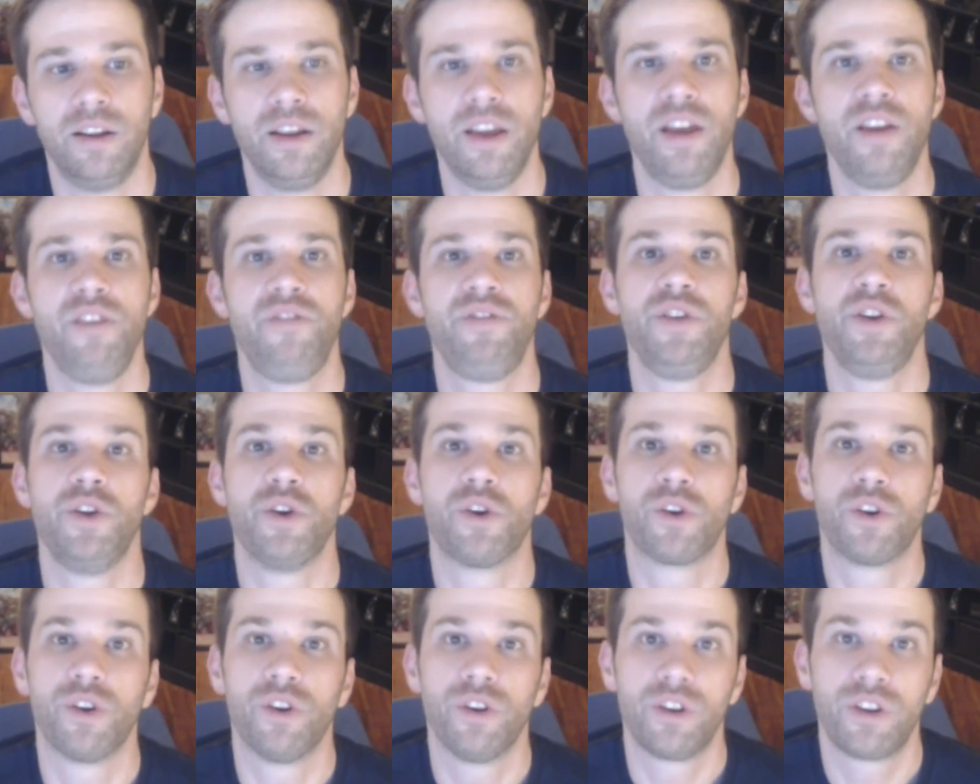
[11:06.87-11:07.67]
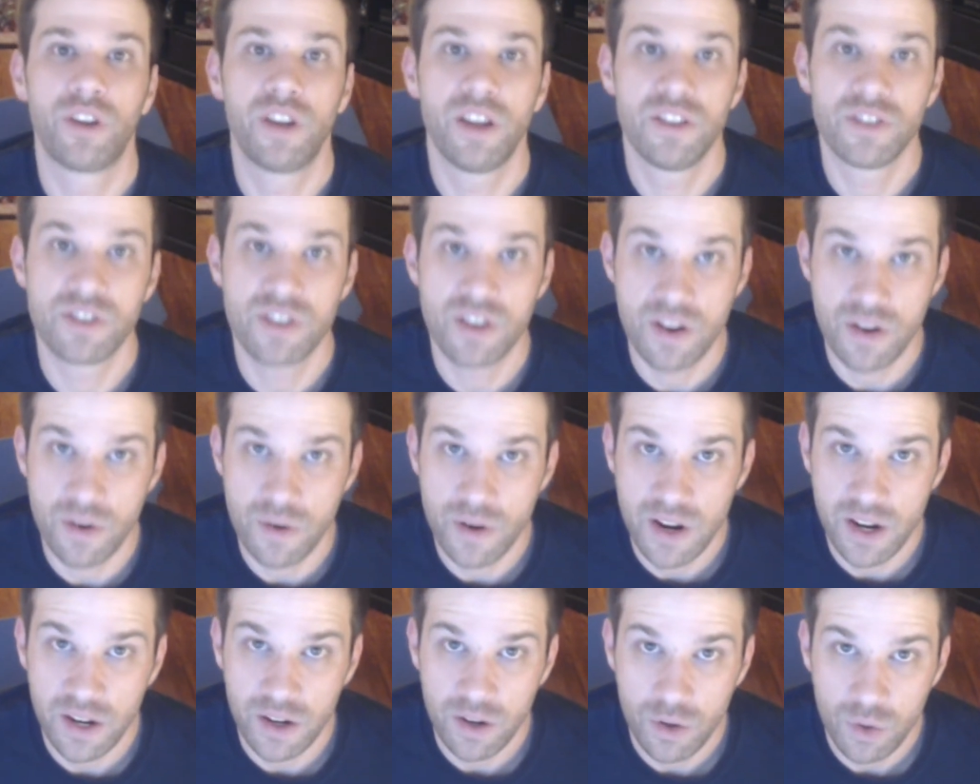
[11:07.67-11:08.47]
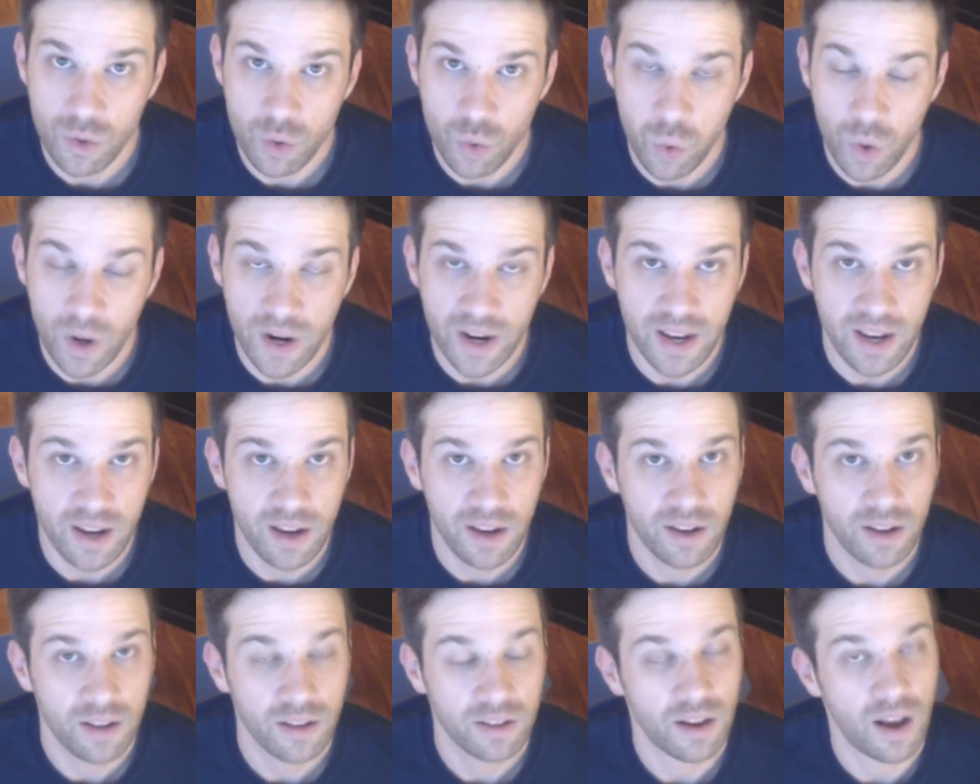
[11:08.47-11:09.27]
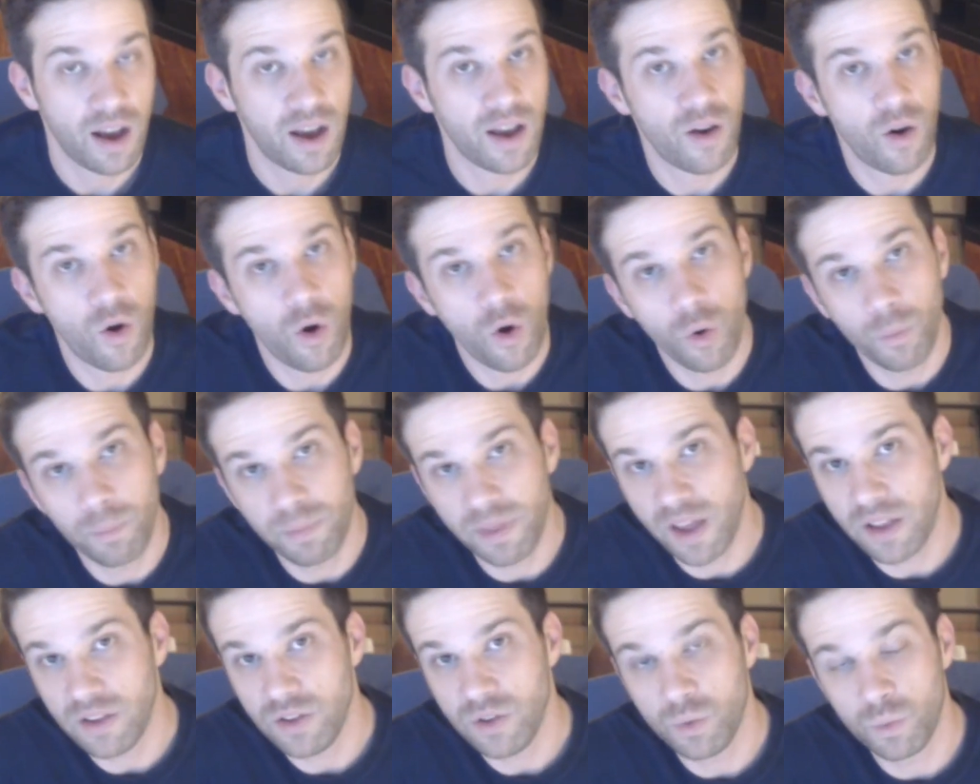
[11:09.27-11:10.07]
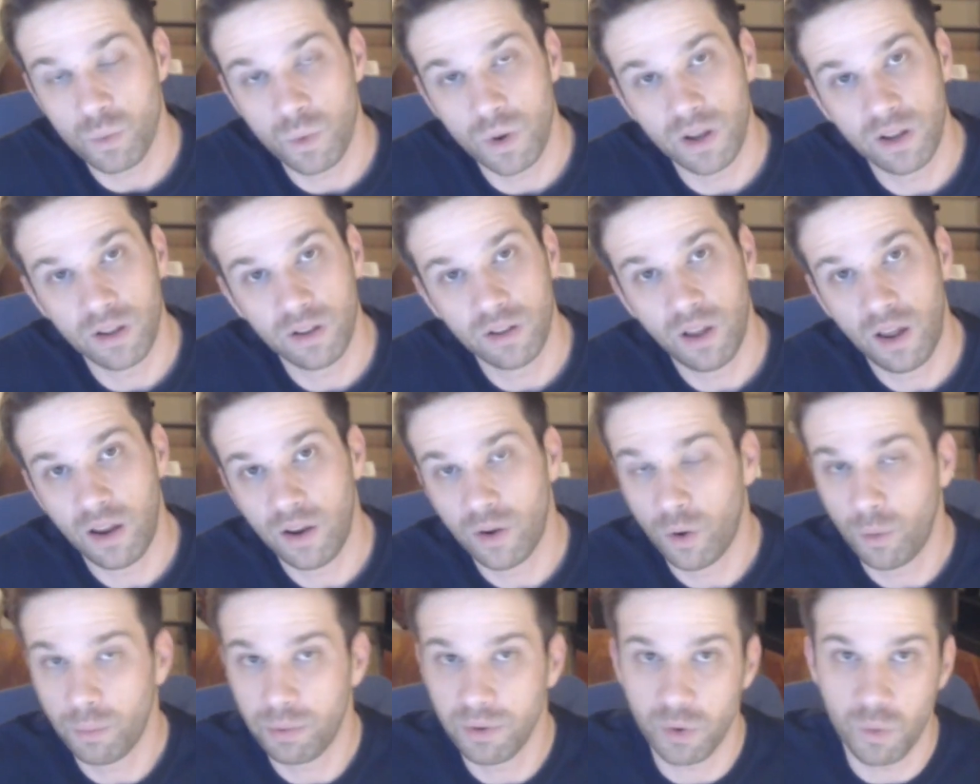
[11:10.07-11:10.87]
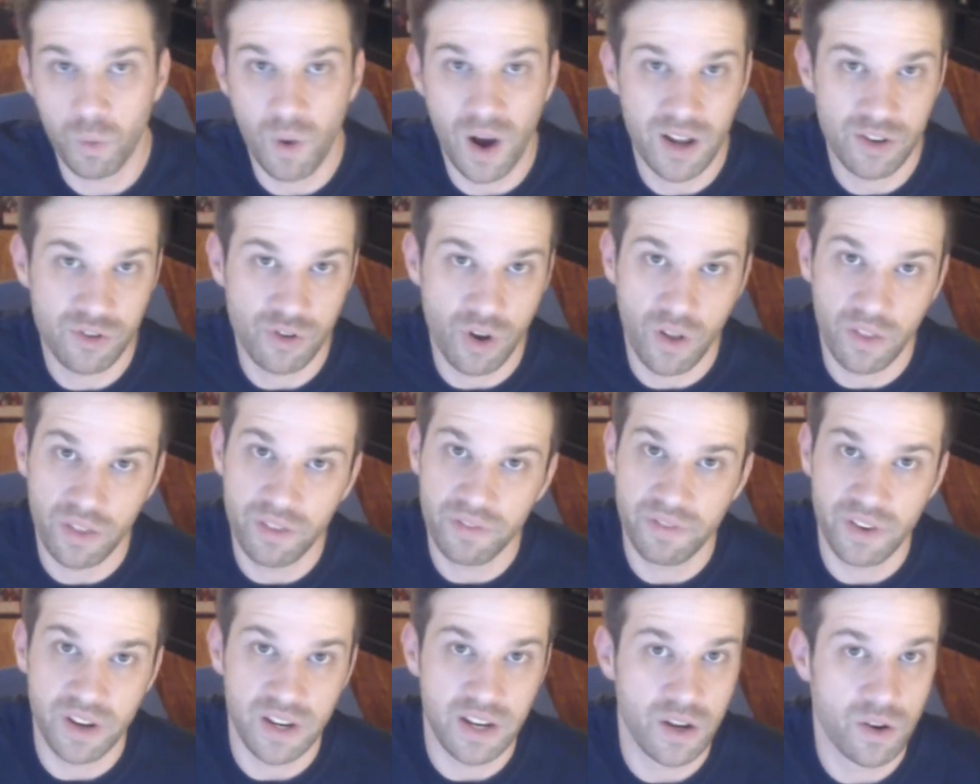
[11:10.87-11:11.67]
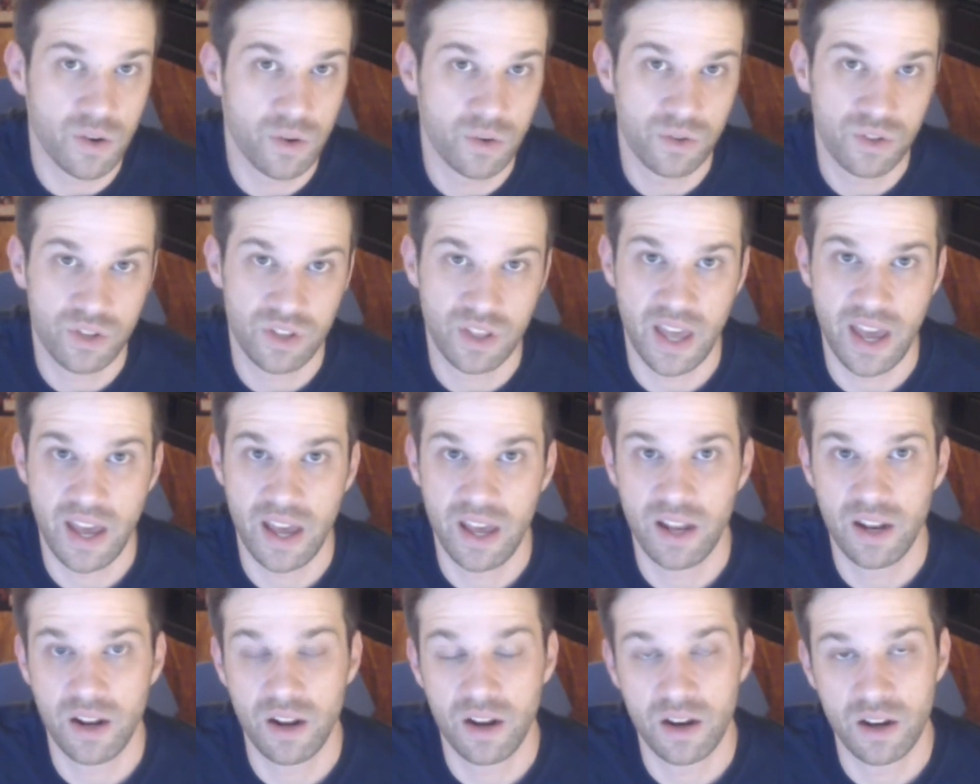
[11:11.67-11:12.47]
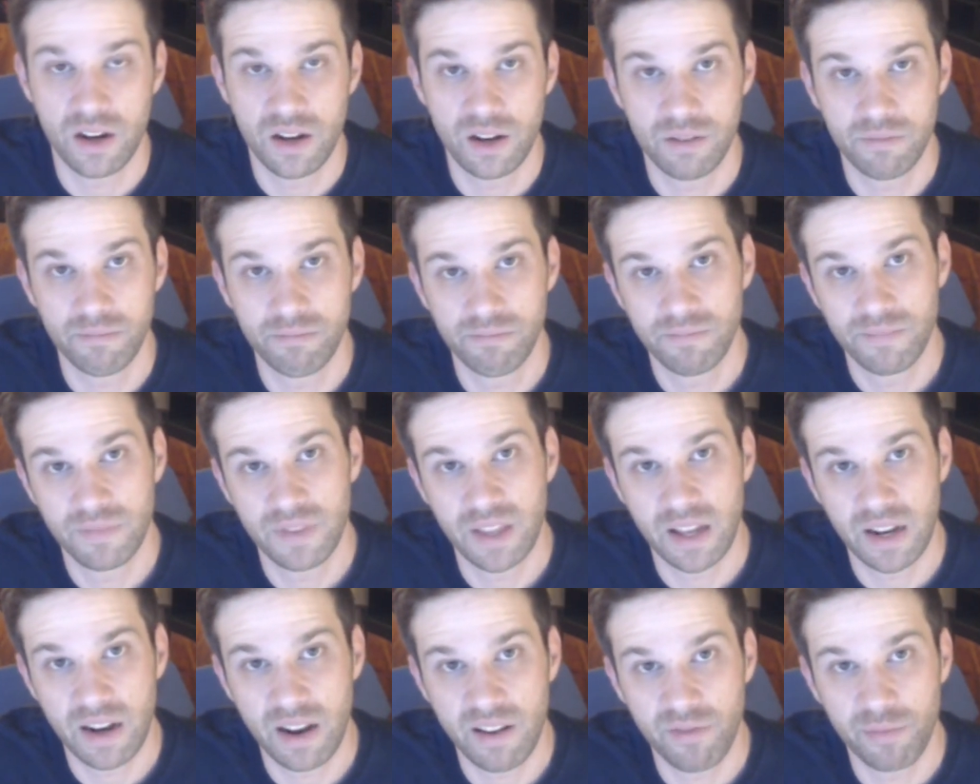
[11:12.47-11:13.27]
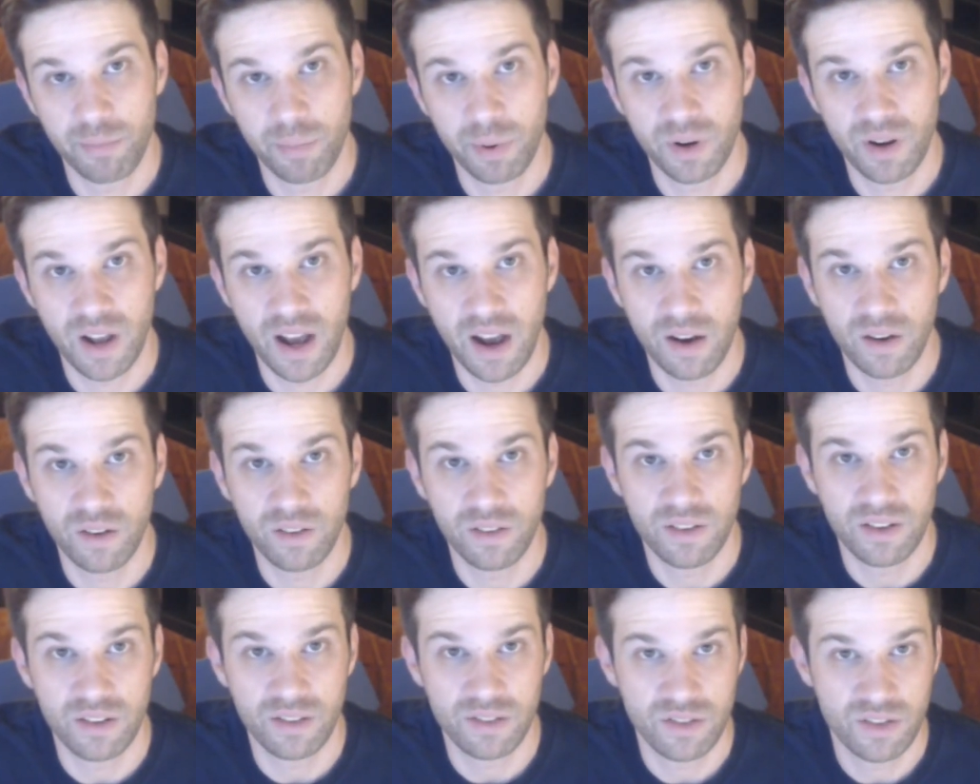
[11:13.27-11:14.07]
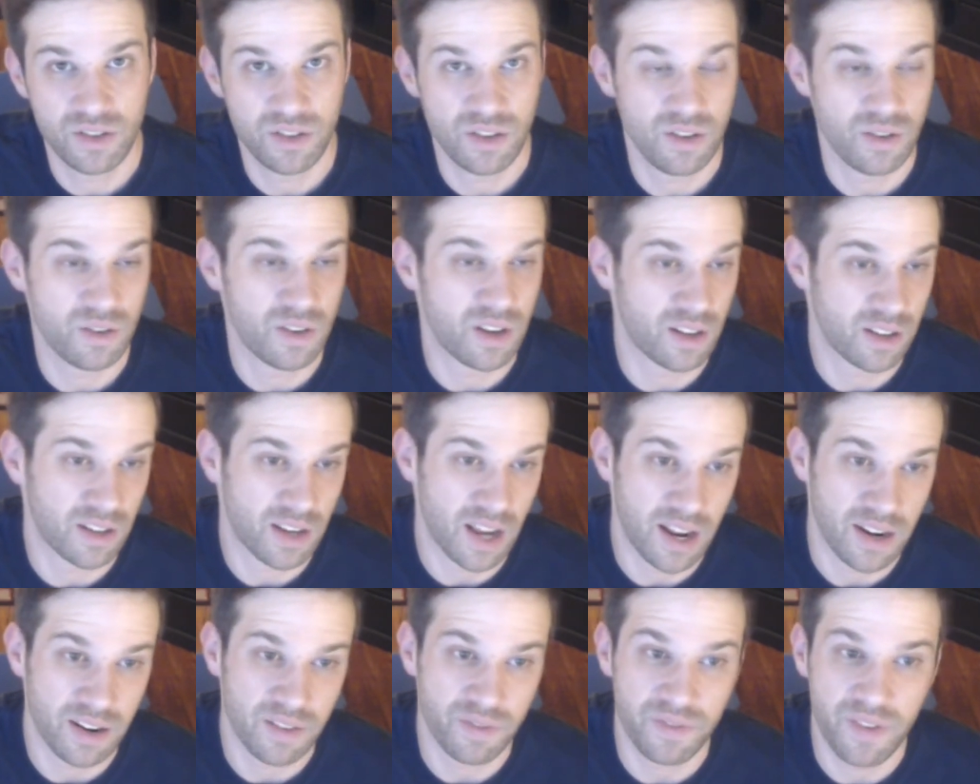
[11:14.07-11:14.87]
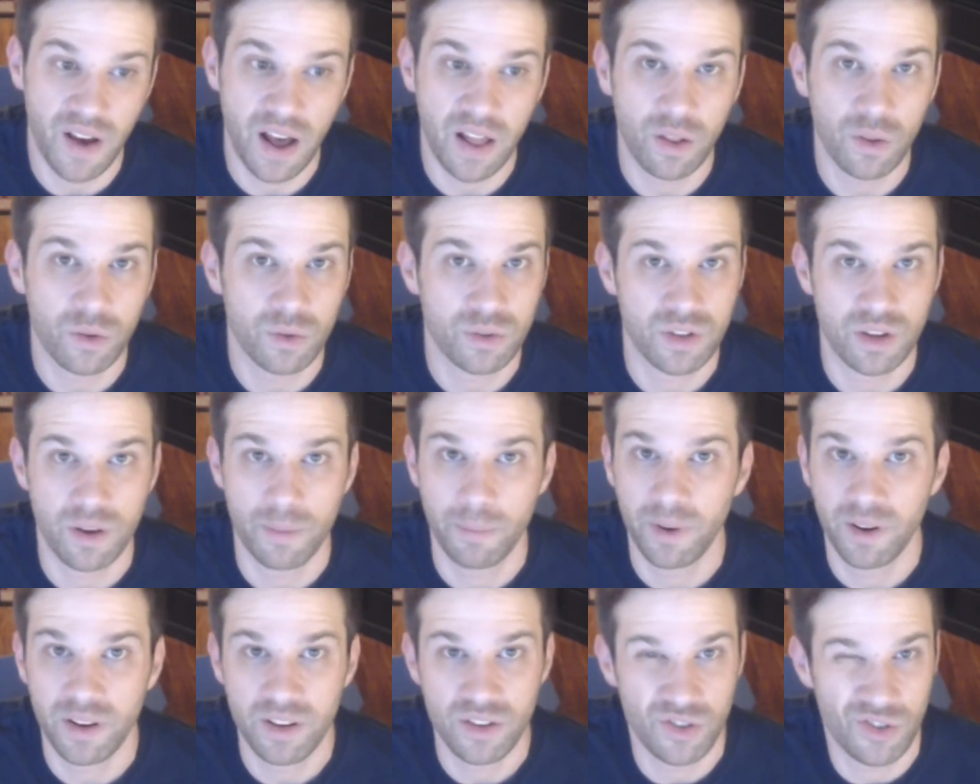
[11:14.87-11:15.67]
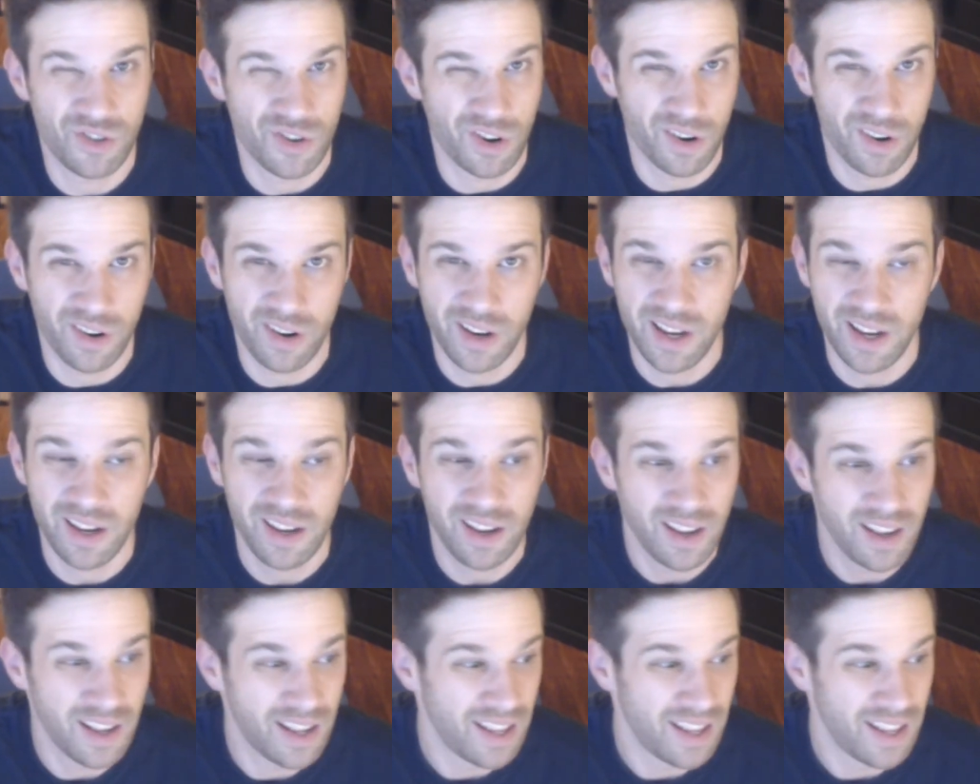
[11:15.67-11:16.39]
if you're considering quitting, I hope that you will. I hope you'll watch all the videos that I've put out, so you can kind of follow somebody's journey.